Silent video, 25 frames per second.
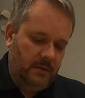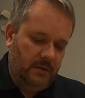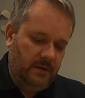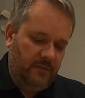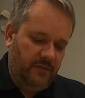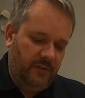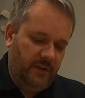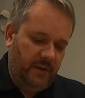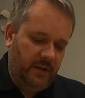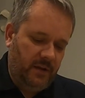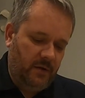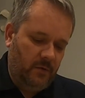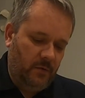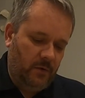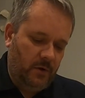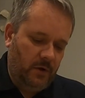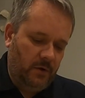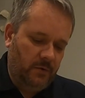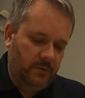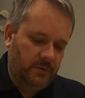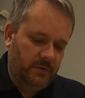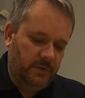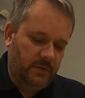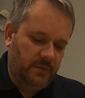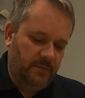if any will
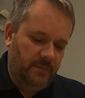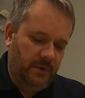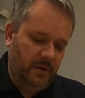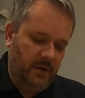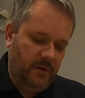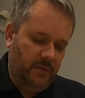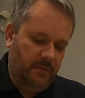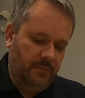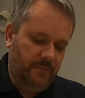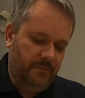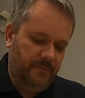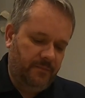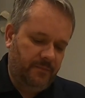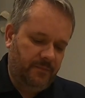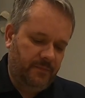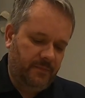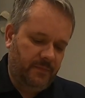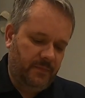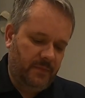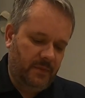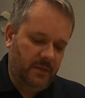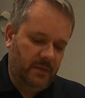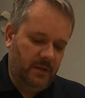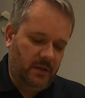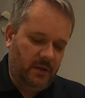go to the bottom.
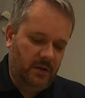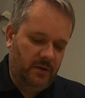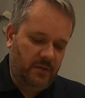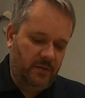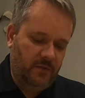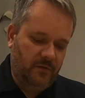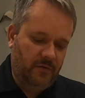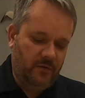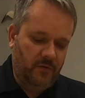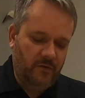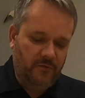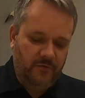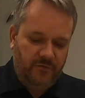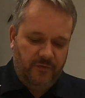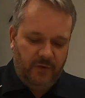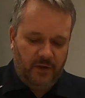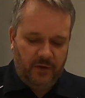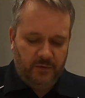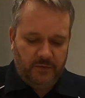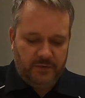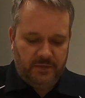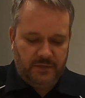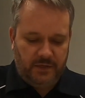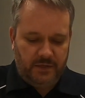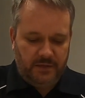No, they're all
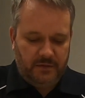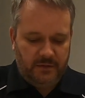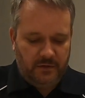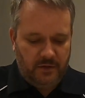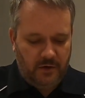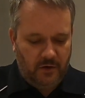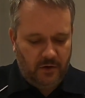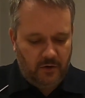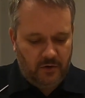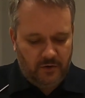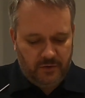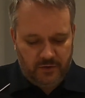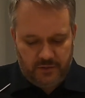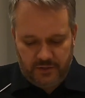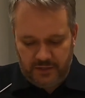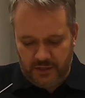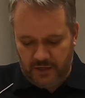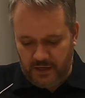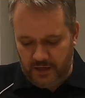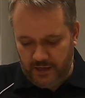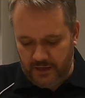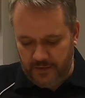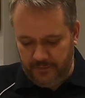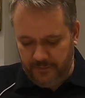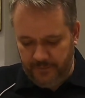floating, not a good
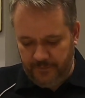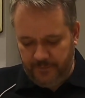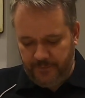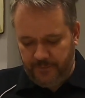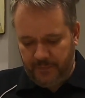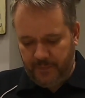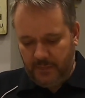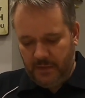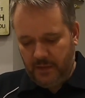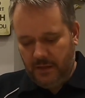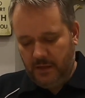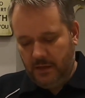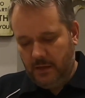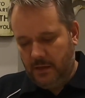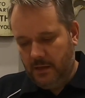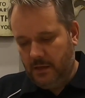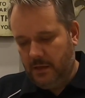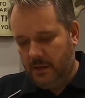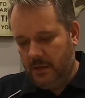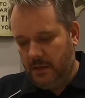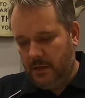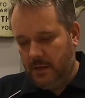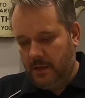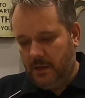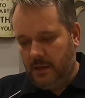sign.
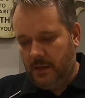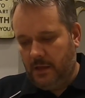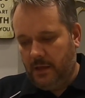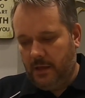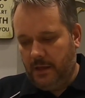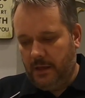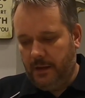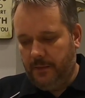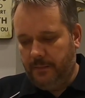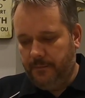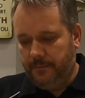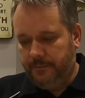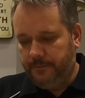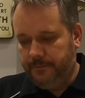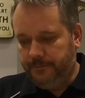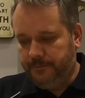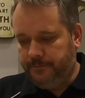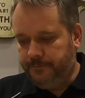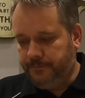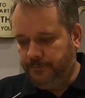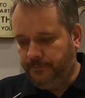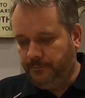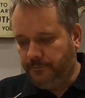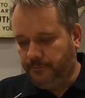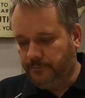
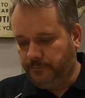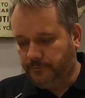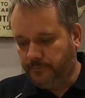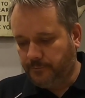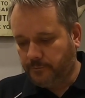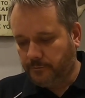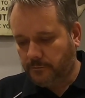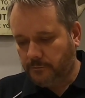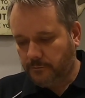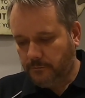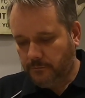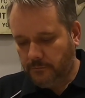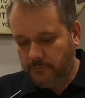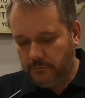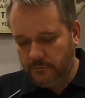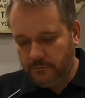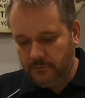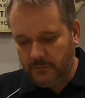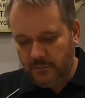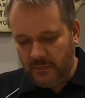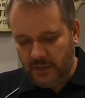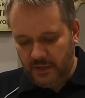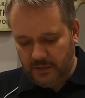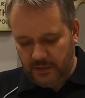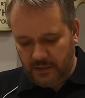The
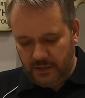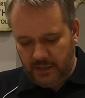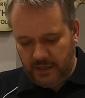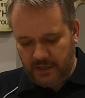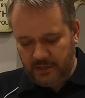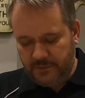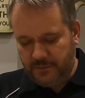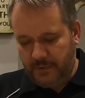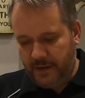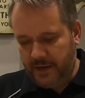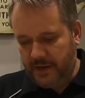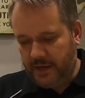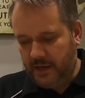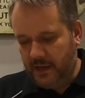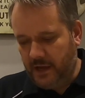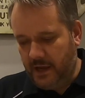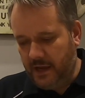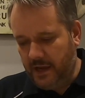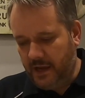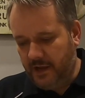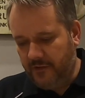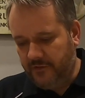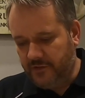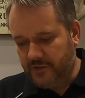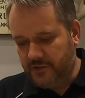next packet
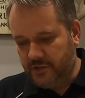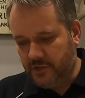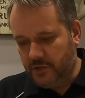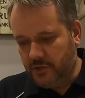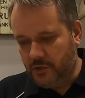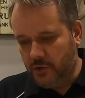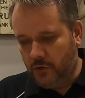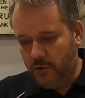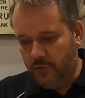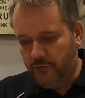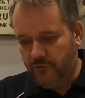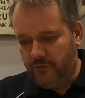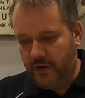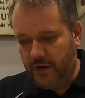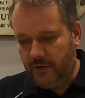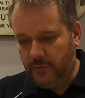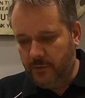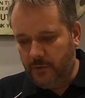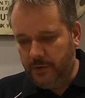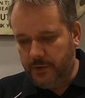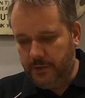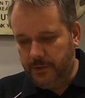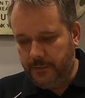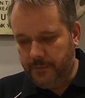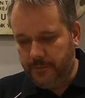I have is the Dawn
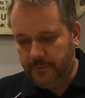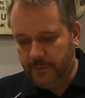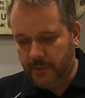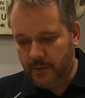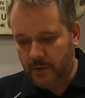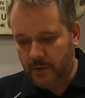Redwood,